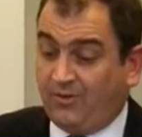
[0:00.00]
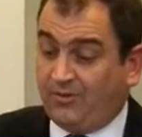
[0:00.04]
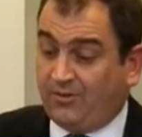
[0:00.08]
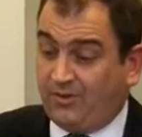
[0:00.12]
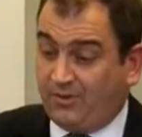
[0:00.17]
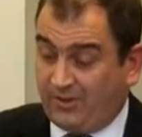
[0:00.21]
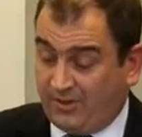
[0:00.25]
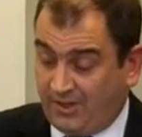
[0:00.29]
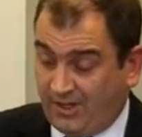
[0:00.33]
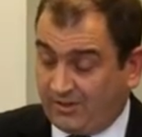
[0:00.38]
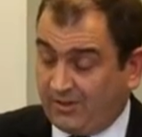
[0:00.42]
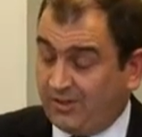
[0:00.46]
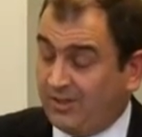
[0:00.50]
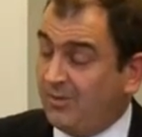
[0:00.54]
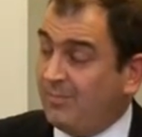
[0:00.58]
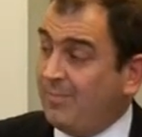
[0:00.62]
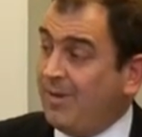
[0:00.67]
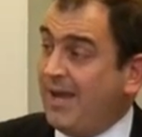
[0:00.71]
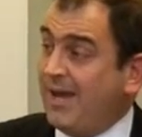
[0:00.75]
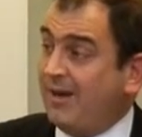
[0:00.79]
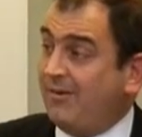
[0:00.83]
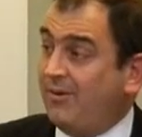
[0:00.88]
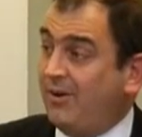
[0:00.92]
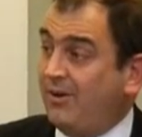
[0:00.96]
is conducting a
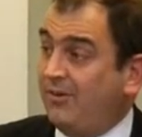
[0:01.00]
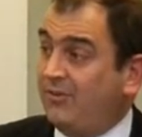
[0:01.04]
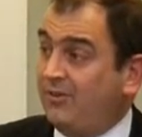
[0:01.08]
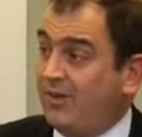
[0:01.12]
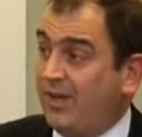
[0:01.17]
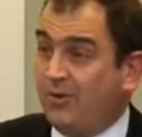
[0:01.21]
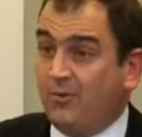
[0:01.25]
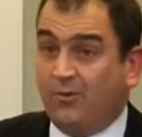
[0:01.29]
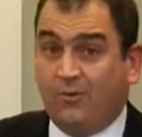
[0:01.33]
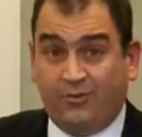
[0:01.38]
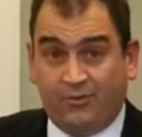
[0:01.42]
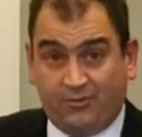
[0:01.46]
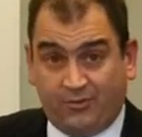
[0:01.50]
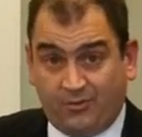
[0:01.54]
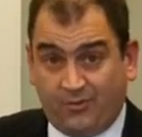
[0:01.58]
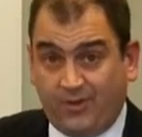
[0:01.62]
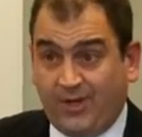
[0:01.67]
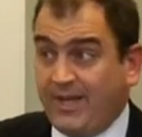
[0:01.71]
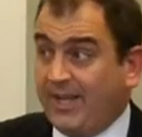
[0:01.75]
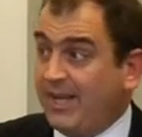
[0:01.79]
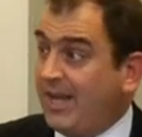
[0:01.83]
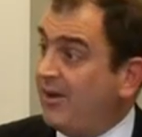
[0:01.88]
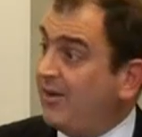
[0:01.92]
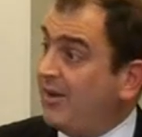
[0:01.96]
background check or
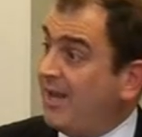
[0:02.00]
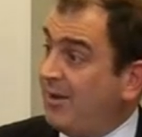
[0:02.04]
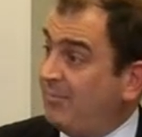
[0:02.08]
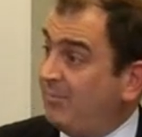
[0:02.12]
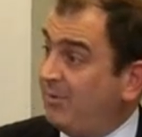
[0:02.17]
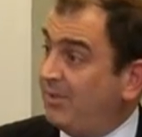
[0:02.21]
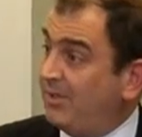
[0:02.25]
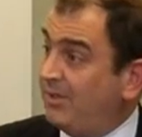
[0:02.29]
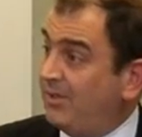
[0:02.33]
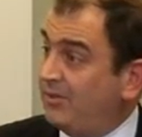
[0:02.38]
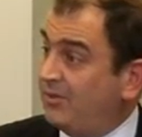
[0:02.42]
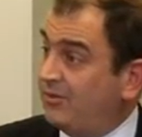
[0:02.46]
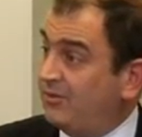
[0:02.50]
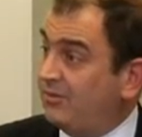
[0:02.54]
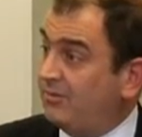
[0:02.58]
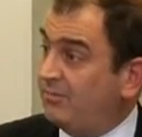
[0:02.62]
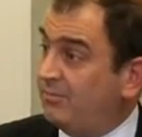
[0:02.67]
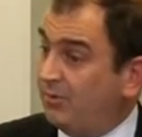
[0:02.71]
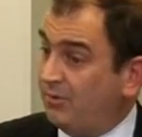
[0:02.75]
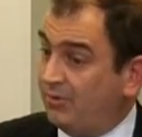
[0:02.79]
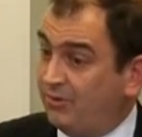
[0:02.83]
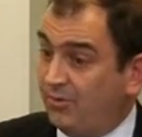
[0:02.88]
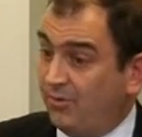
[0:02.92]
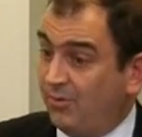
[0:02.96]
screening out applicants
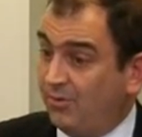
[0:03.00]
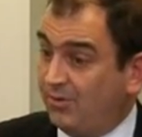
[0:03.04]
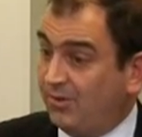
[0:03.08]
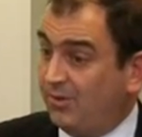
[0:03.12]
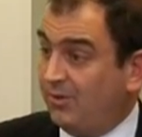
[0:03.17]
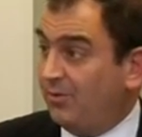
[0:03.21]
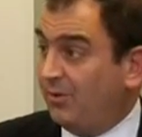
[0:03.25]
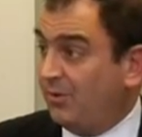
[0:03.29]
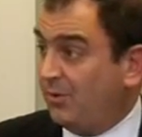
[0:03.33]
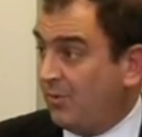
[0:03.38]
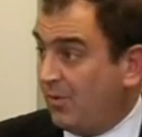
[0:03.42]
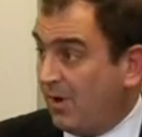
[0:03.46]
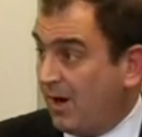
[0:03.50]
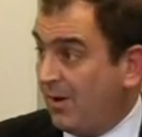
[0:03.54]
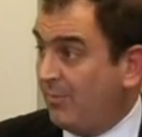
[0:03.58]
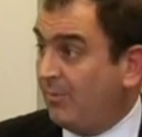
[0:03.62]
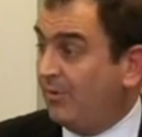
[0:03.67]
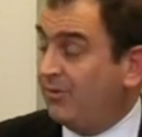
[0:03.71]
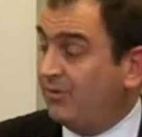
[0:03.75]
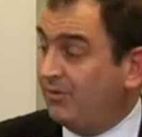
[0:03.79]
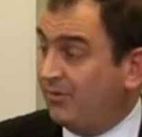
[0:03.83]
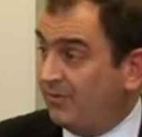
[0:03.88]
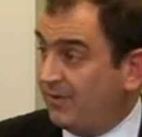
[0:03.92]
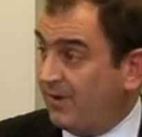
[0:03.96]
pursuant to the
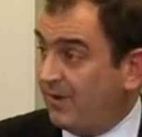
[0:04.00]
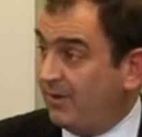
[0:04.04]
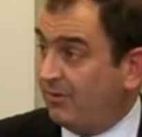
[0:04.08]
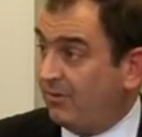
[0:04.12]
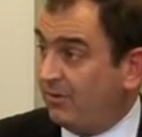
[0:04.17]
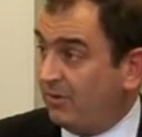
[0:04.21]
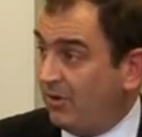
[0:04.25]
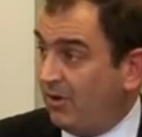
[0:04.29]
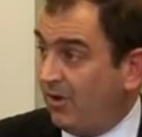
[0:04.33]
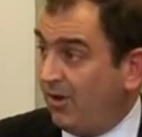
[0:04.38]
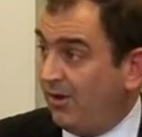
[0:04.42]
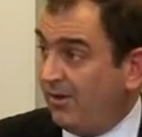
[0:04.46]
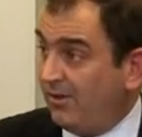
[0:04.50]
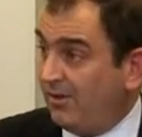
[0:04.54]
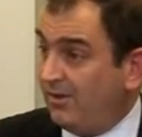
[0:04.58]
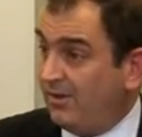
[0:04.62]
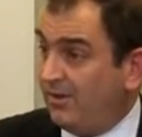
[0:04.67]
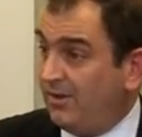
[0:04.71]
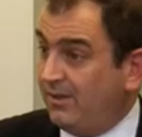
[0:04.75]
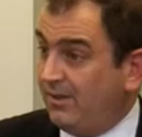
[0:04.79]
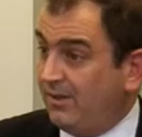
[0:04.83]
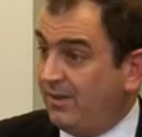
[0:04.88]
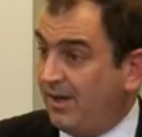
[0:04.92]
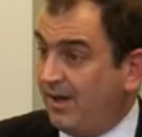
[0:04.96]
requirements of federal law,
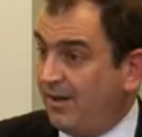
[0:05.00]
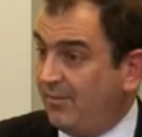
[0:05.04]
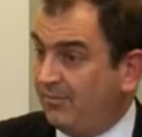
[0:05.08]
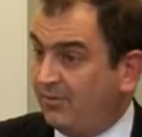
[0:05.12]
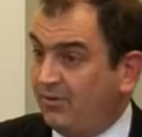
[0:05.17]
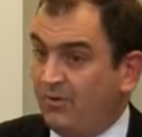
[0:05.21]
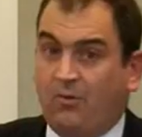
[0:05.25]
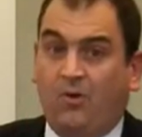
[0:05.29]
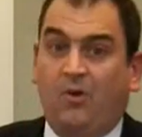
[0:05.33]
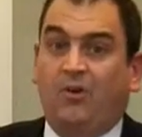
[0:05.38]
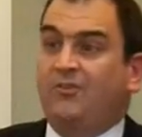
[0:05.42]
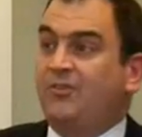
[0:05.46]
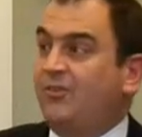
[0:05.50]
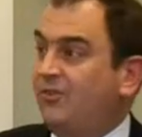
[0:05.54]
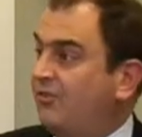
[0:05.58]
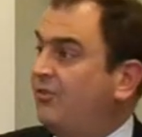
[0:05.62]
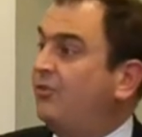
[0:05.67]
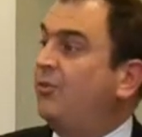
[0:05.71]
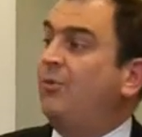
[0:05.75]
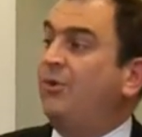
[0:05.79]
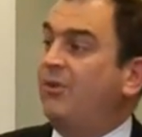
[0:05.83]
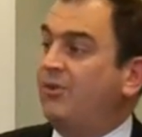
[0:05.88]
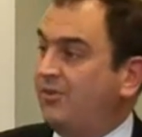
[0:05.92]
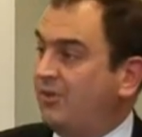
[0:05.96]
so long as it's
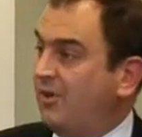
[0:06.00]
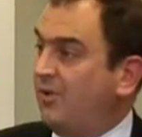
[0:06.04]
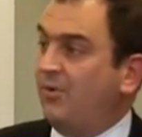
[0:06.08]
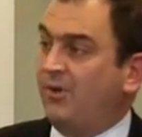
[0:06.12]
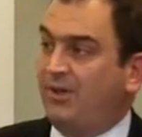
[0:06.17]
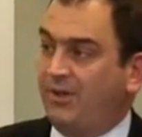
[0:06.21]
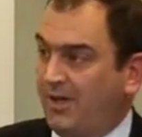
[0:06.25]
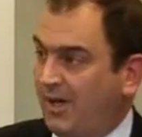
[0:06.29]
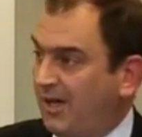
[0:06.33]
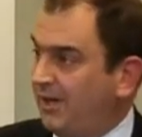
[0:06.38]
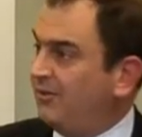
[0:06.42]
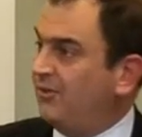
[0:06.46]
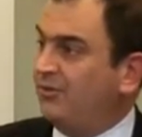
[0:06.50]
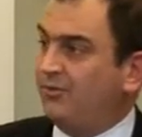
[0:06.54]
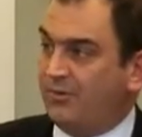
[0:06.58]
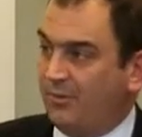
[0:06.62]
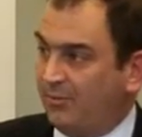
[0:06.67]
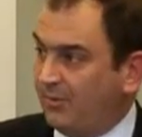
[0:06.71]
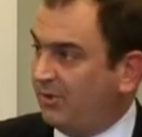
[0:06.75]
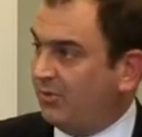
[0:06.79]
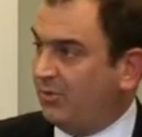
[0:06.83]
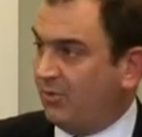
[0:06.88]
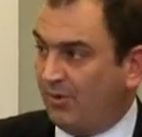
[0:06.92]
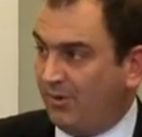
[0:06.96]
doing so in a
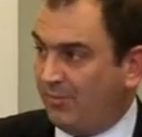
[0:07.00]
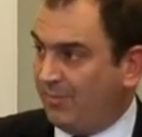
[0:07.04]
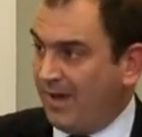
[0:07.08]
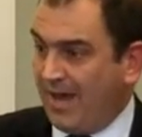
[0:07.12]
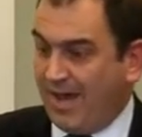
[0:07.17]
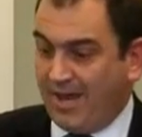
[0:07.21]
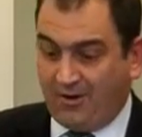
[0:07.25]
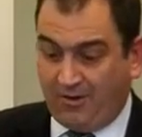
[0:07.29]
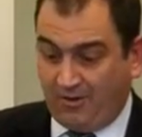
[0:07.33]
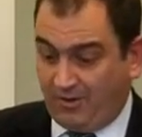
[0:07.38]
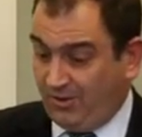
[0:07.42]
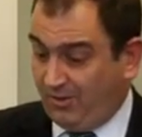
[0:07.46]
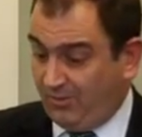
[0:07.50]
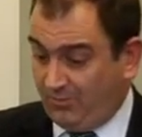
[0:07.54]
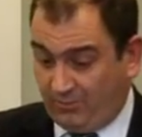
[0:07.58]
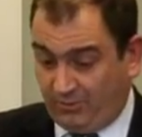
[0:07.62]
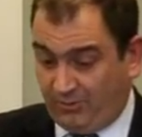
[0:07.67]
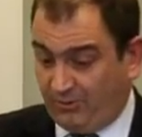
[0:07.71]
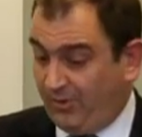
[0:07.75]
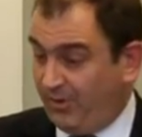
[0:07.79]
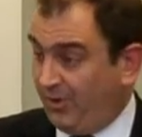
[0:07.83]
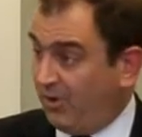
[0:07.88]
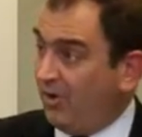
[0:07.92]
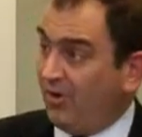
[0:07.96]
non-discriminatory manner,
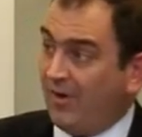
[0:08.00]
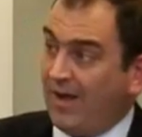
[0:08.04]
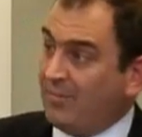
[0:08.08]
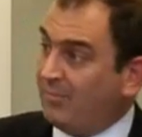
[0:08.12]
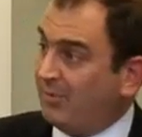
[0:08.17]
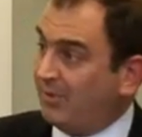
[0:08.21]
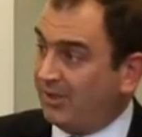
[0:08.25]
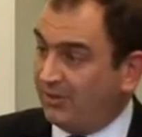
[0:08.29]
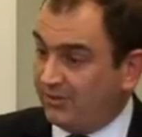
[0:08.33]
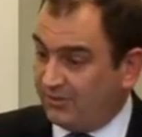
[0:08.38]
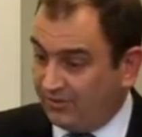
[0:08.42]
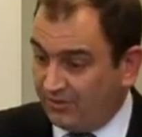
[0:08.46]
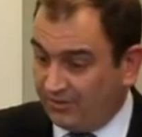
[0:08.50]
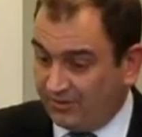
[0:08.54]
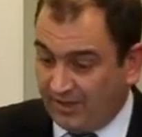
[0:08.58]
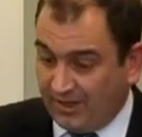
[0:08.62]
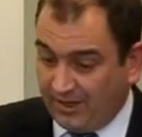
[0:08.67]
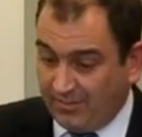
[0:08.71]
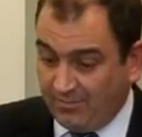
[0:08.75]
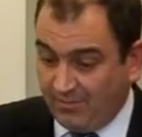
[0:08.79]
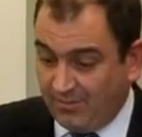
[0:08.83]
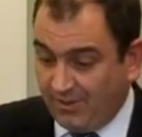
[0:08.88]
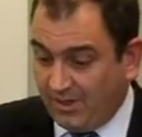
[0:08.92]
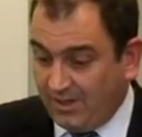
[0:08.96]
treating all applicants the
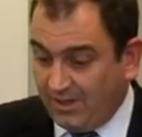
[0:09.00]
same,